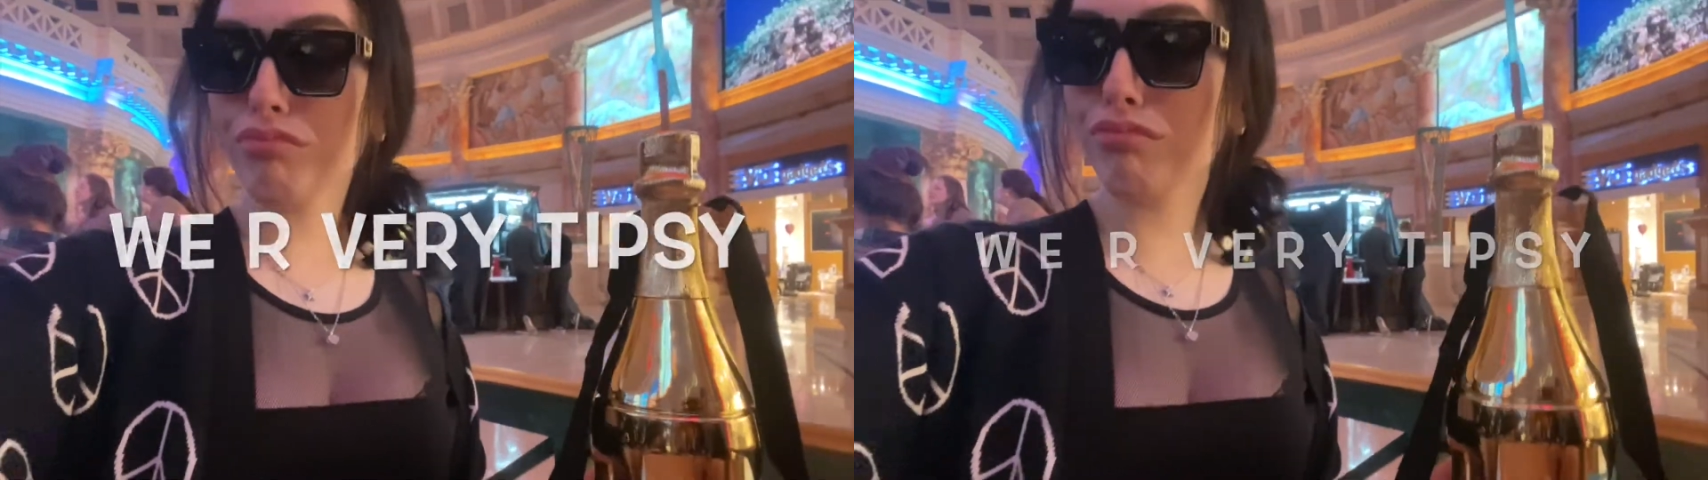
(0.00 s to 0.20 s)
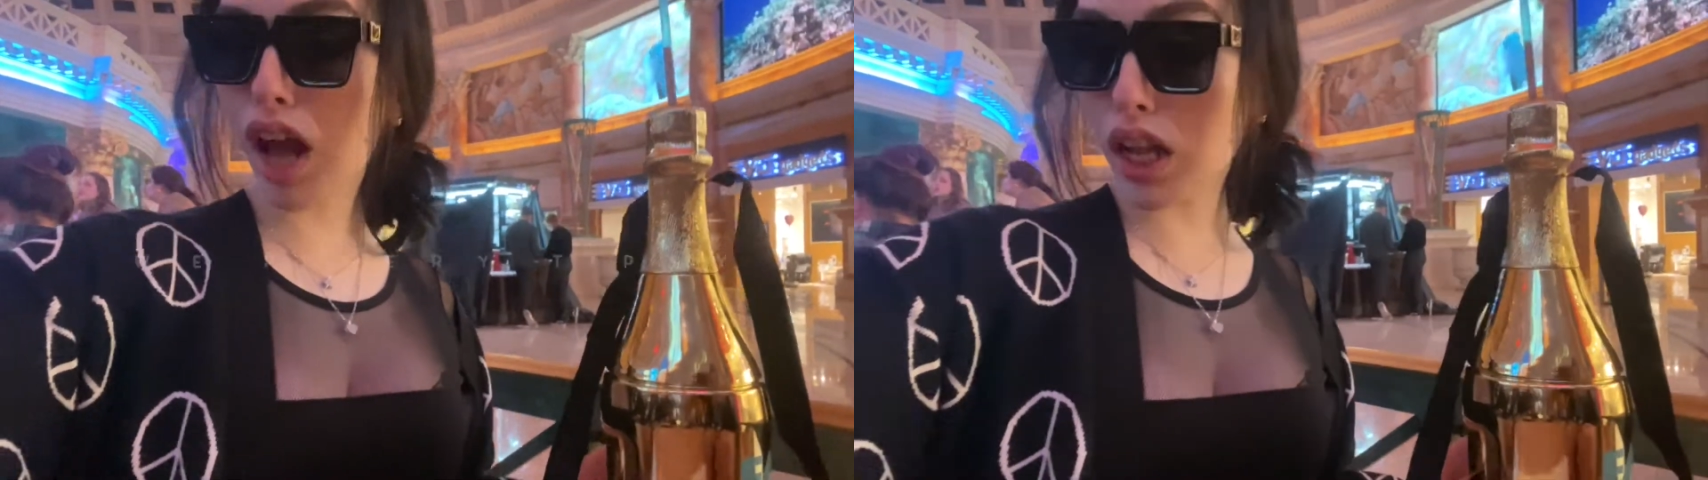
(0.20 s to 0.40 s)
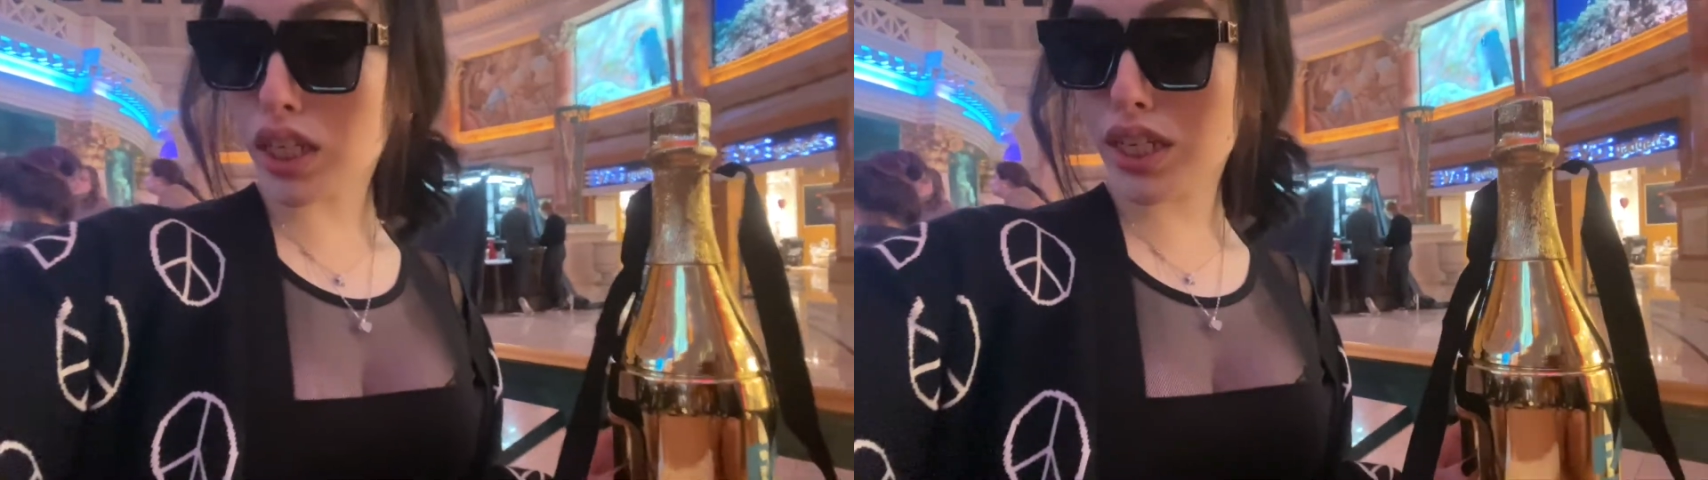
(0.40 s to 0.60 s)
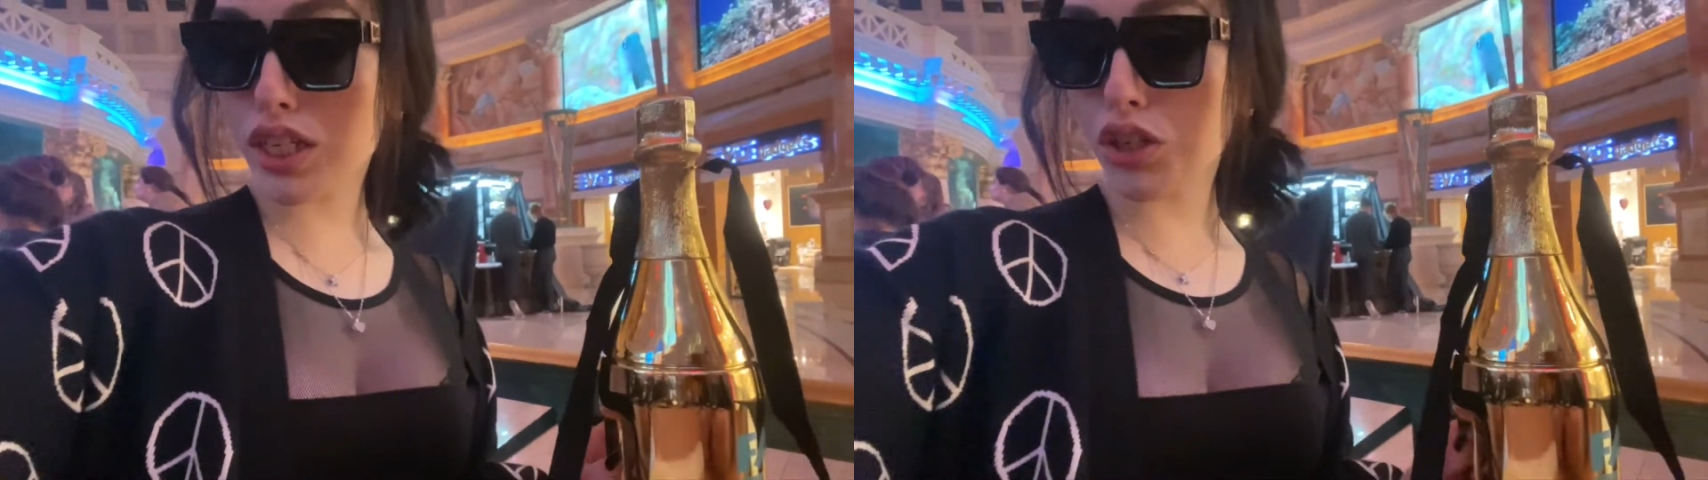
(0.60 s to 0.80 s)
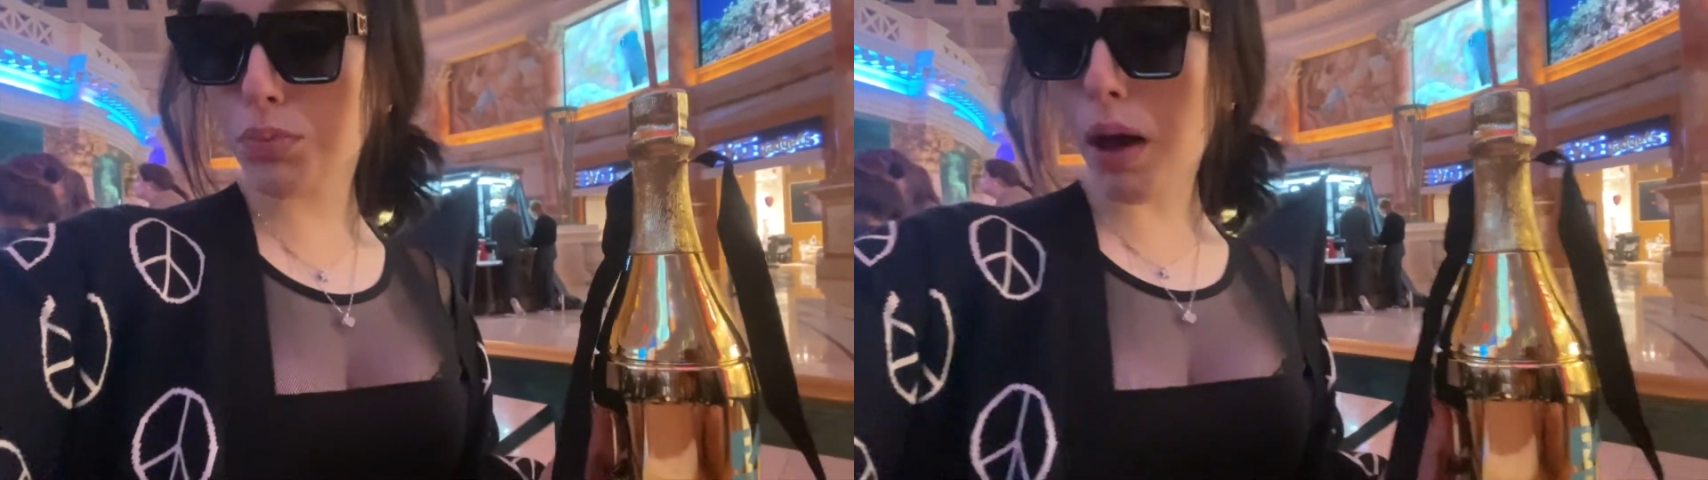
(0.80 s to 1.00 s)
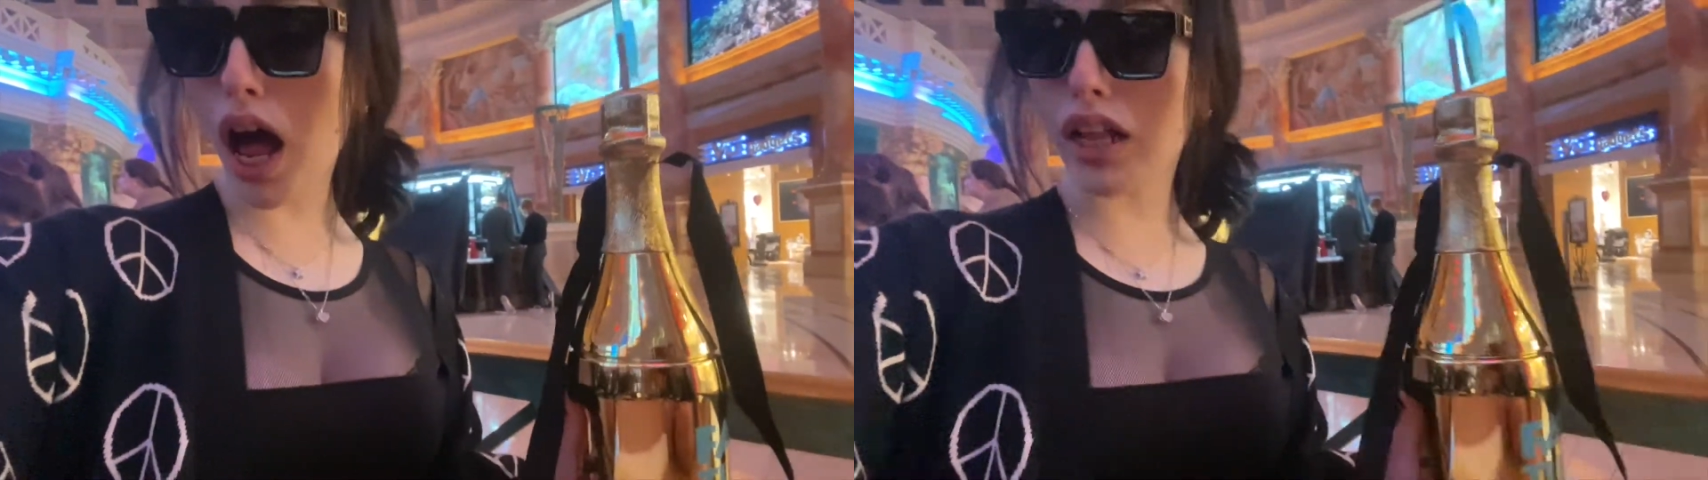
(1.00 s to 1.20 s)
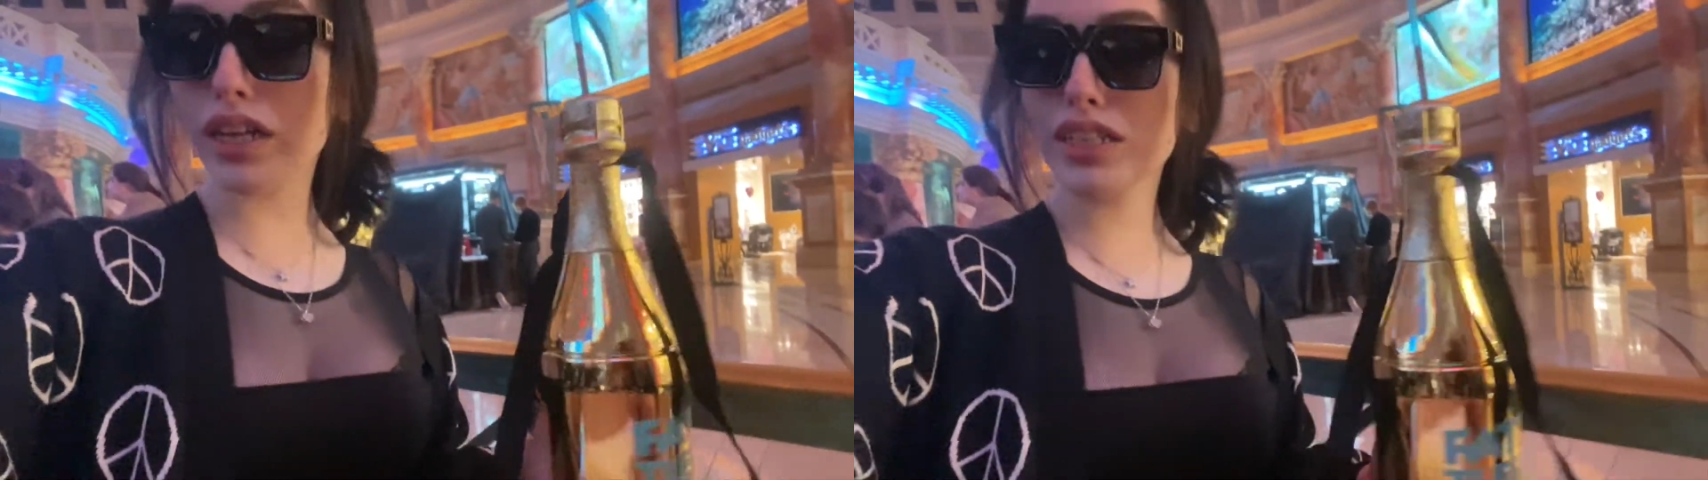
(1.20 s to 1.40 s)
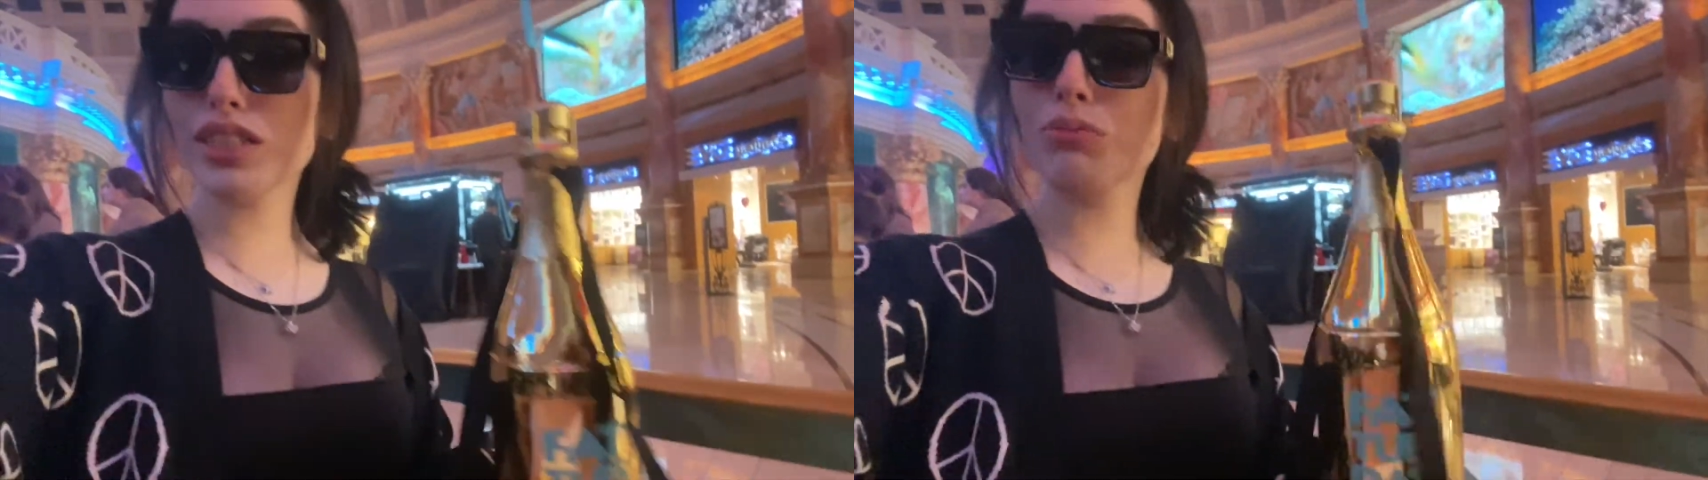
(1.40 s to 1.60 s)
At the Caesar's
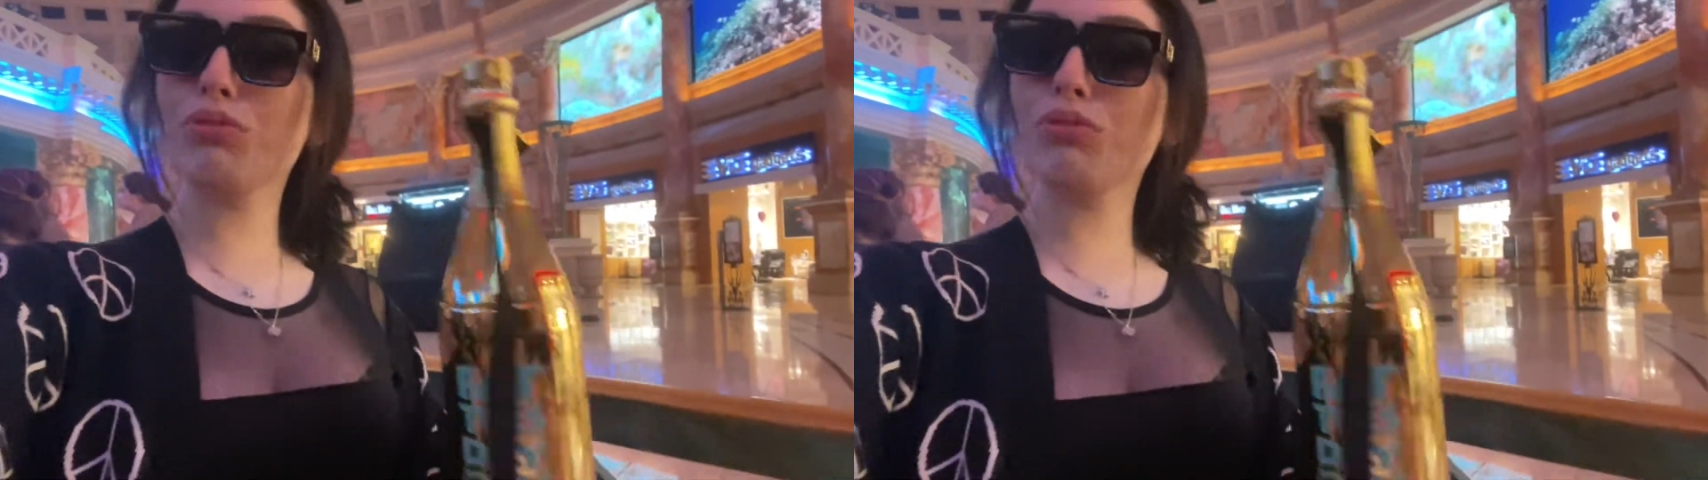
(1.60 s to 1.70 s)
Palace.